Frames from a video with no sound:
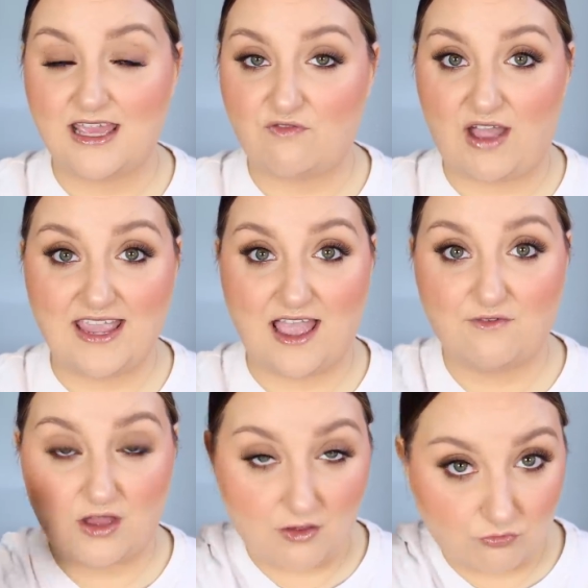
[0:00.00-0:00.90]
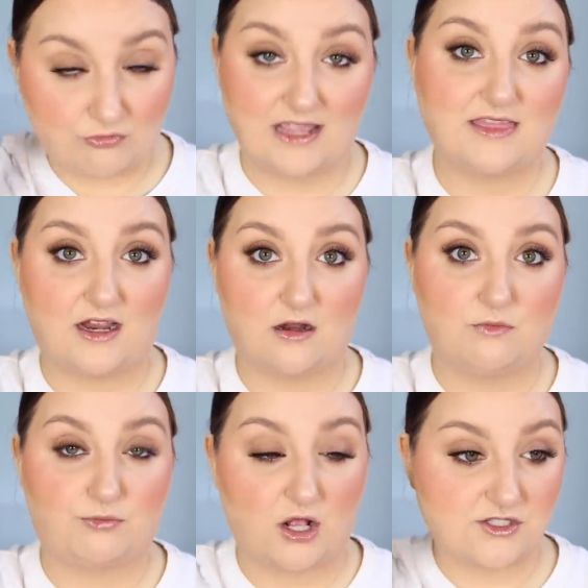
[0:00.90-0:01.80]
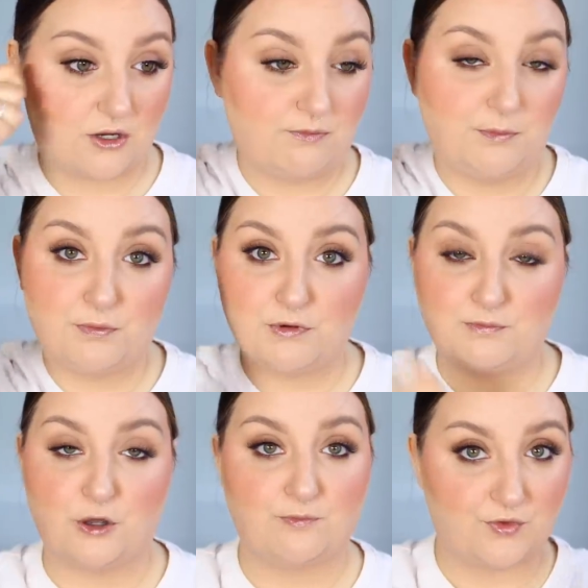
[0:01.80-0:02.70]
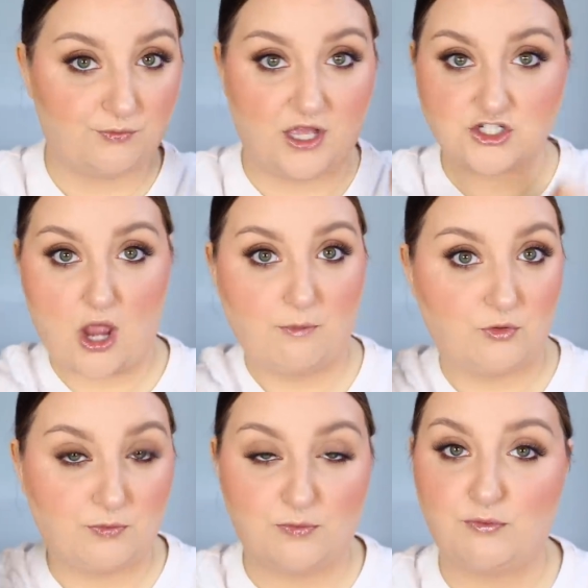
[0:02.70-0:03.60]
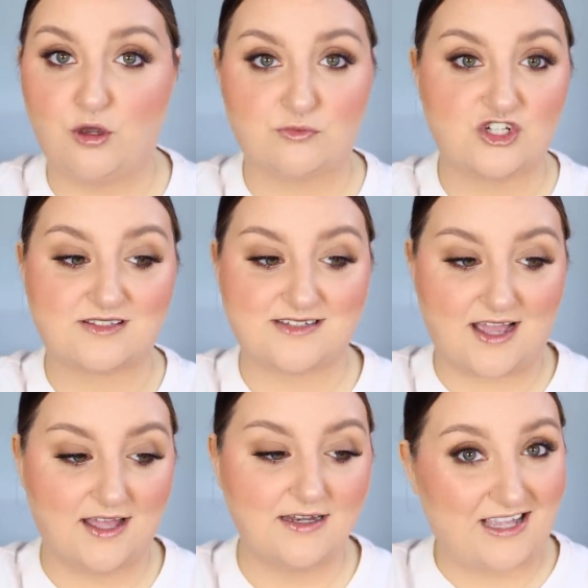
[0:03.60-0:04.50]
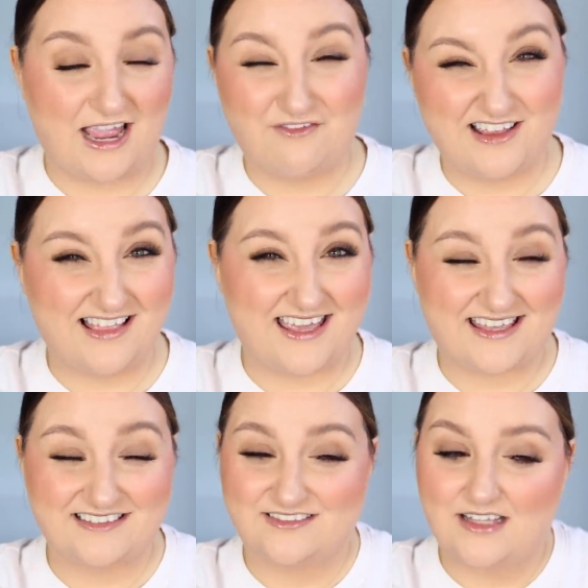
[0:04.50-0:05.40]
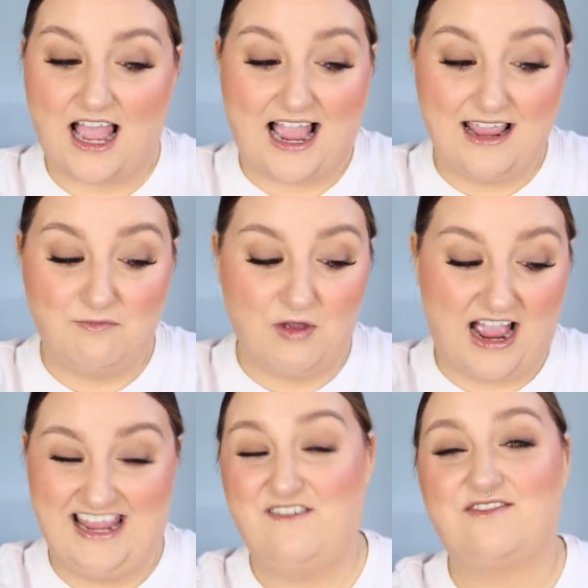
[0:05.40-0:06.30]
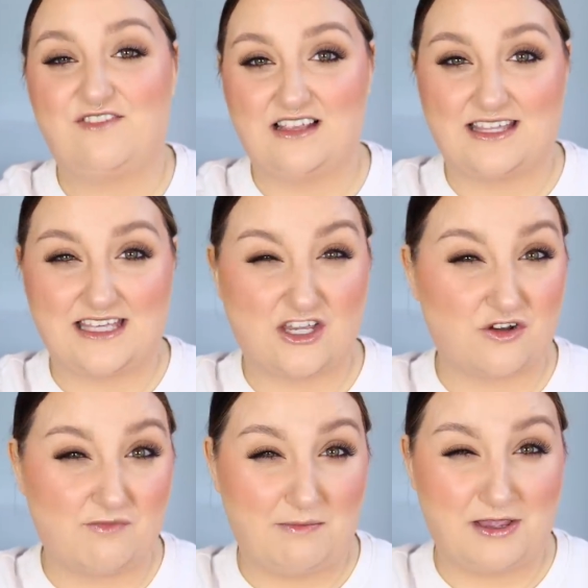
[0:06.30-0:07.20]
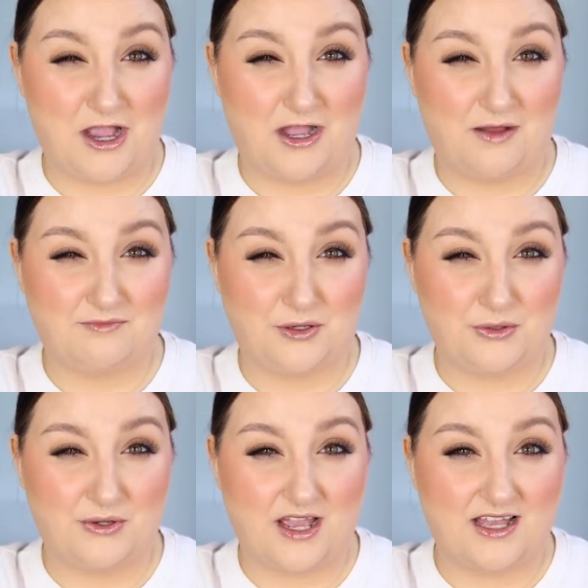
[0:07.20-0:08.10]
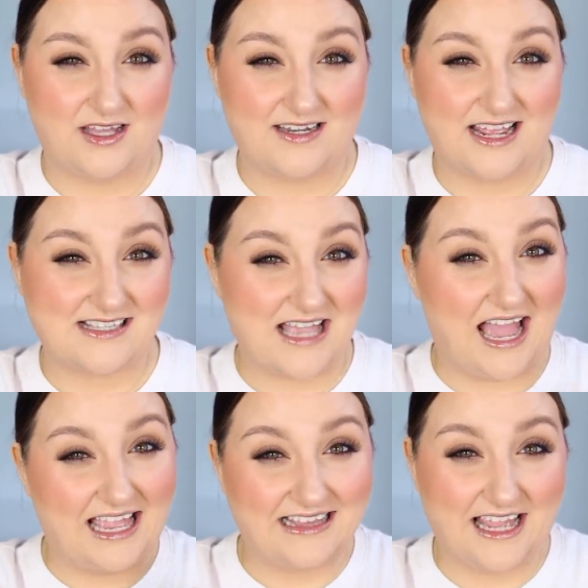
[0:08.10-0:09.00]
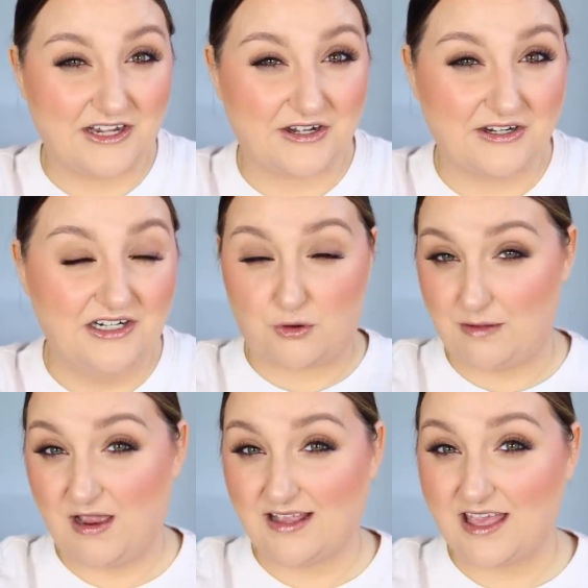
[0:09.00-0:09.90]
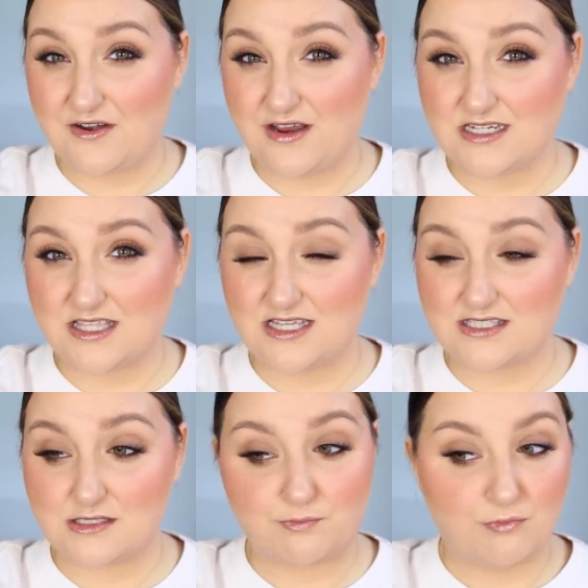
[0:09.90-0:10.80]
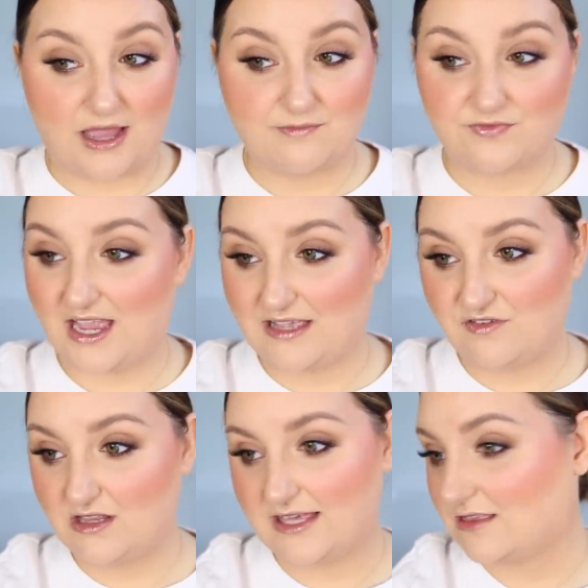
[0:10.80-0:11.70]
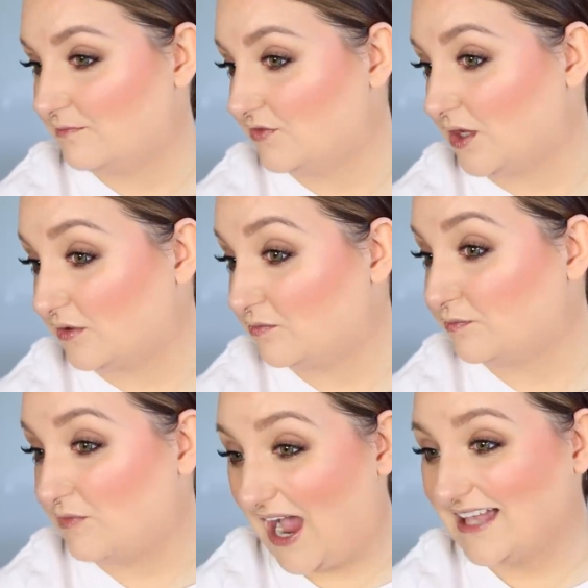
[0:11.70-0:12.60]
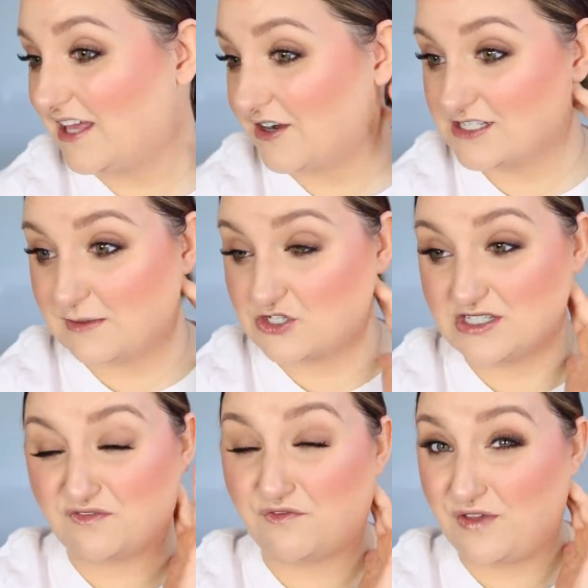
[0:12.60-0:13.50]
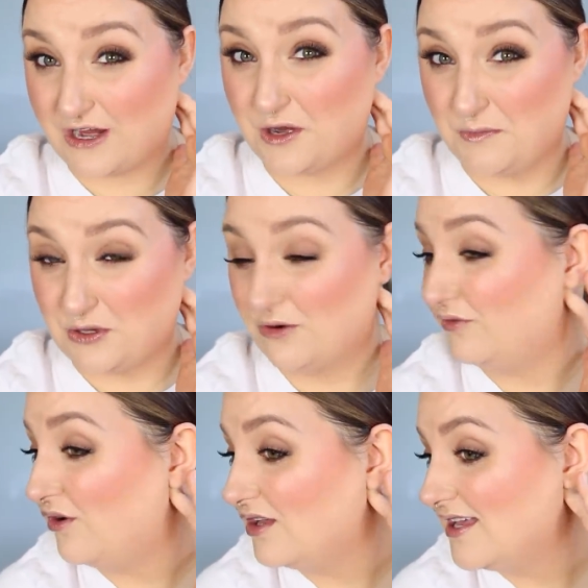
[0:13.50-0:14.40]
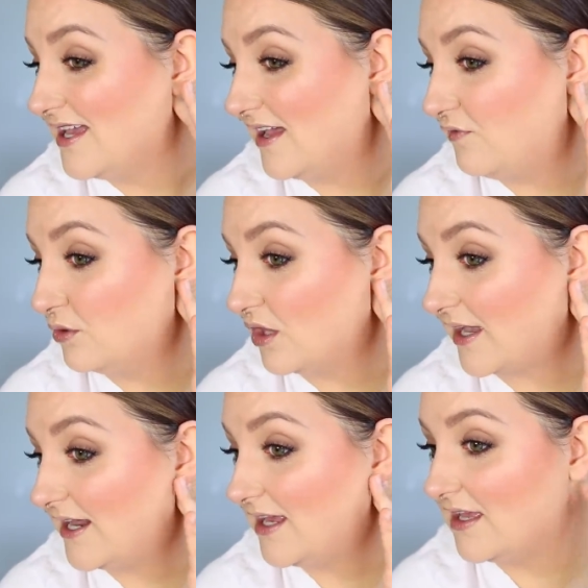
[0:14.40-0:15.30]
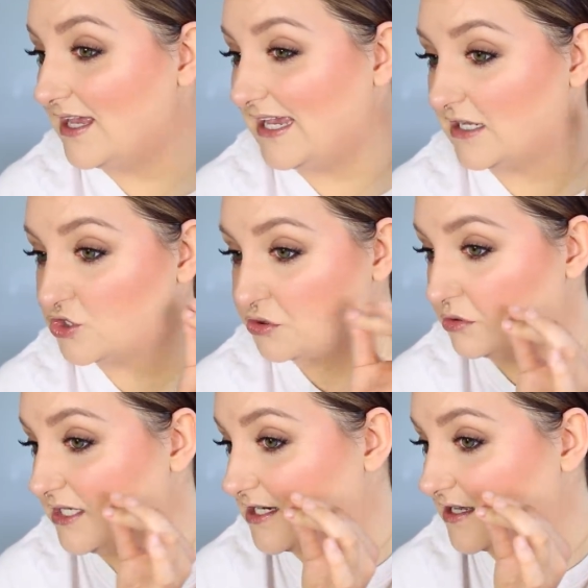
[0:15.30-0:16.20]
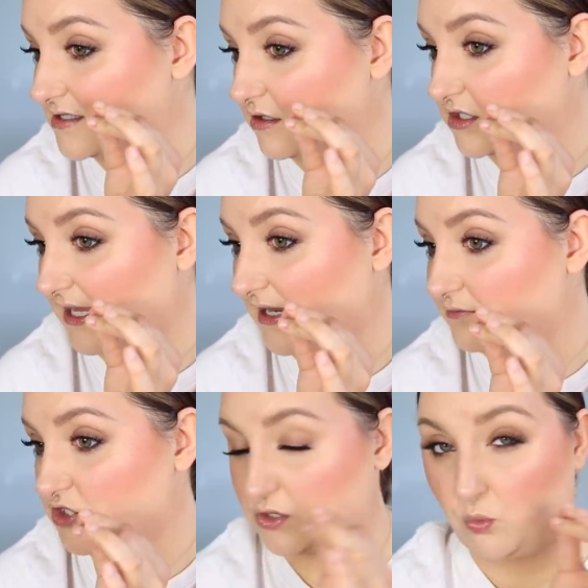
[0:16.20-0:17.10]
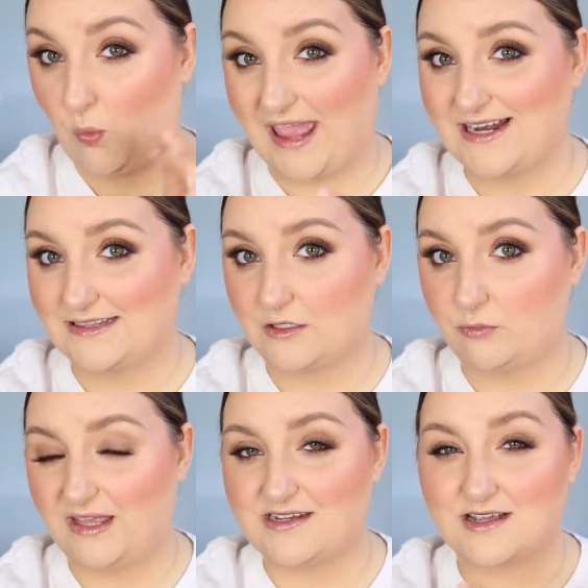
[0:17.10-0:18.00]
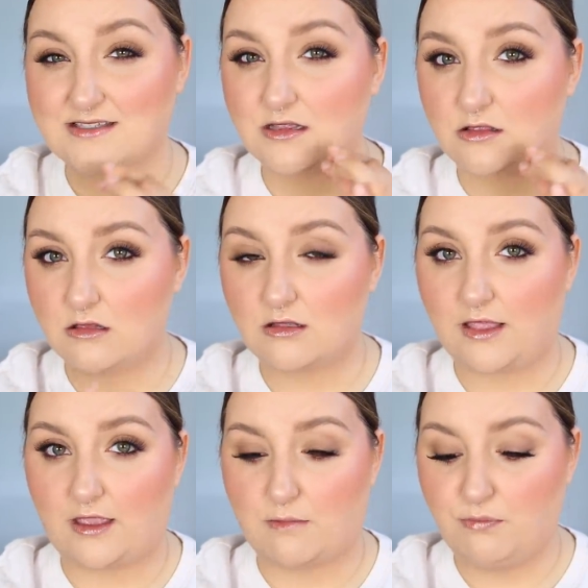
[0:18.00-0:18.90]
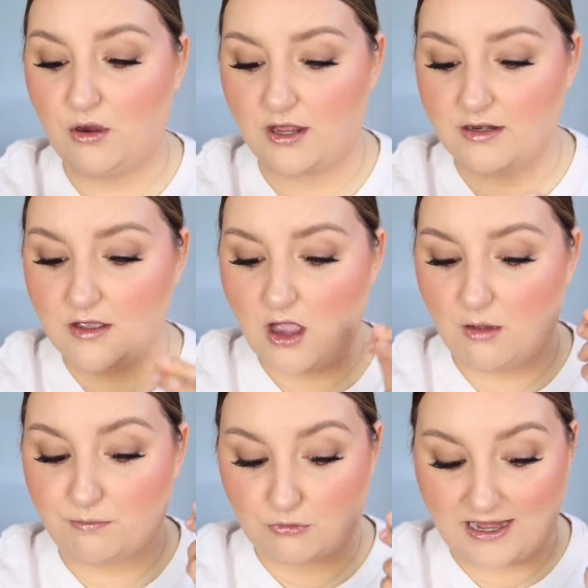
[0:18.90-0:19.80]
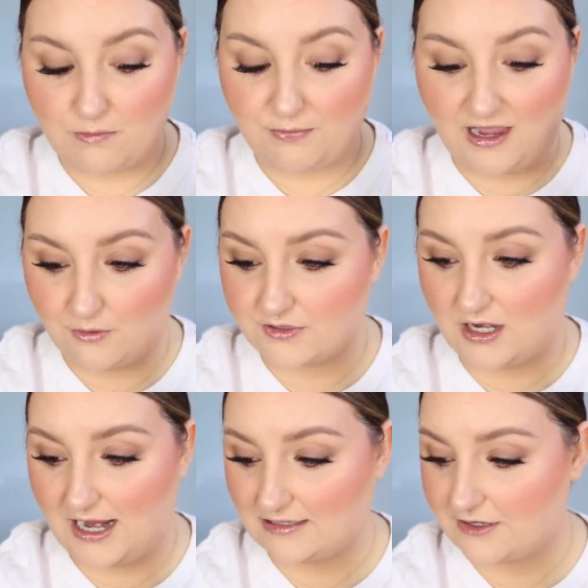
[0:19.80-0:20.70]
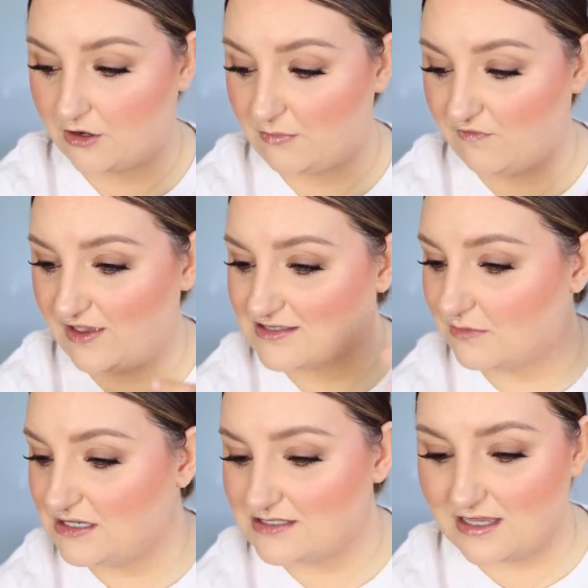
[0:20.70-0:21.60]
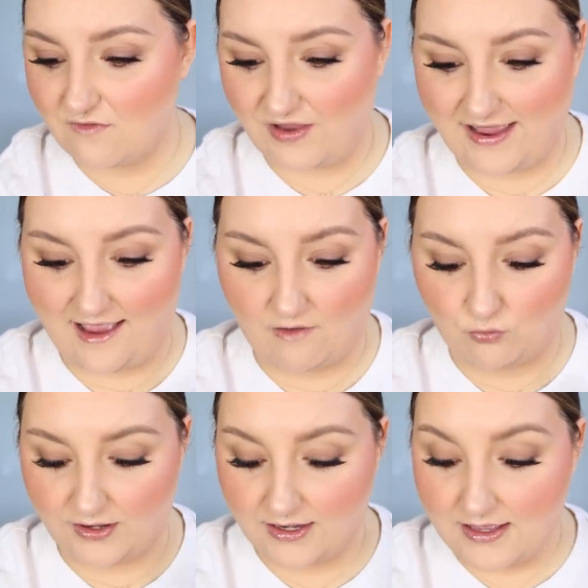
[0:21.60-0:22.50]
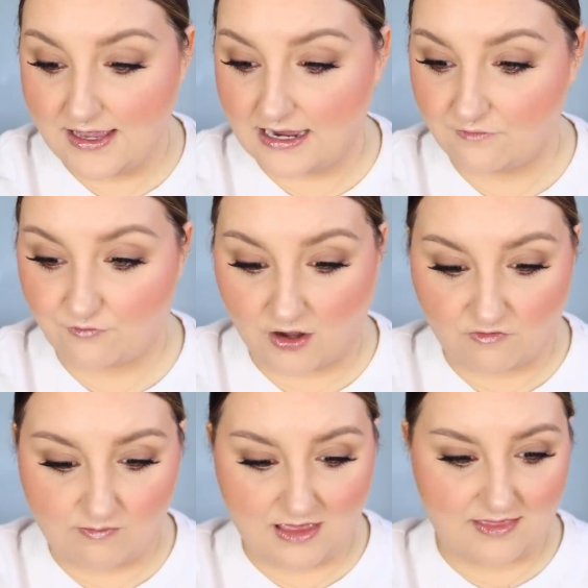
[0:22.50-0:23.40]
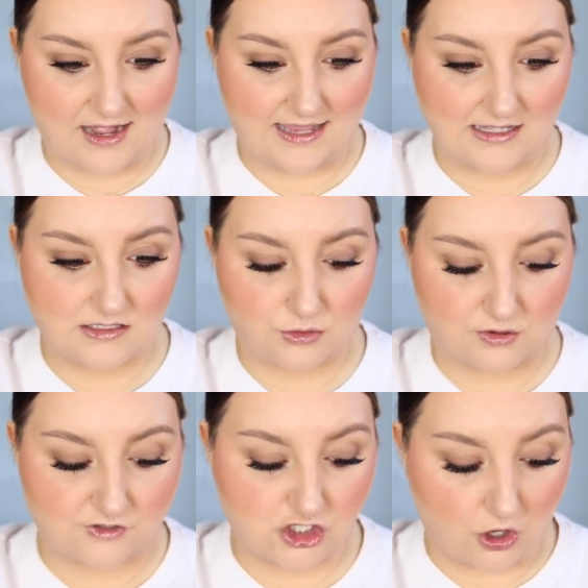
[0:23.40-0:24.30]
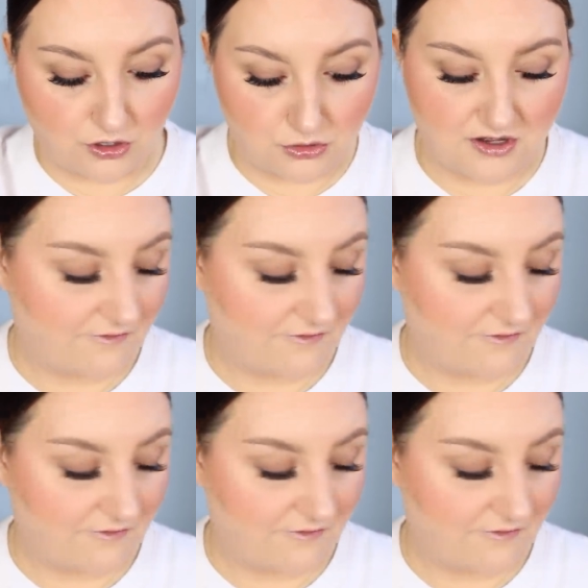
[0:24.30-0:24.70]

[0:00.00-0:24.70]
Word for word: If I have right there. Bronzer, boop, boop, boop. Blush, boop, boop, boop, boop. Just done. I feel like I, I even feel like you could maybe comboed a nice highlighter, cream highlighter into this, but I feel like the highlighter especially is very beautiful. If you look at it, it truly does look like I'm just wet a little bit. It doesn't look like I put a bright powder highlighter on my face. Let me see if I have one in front of me that I can sort of show you the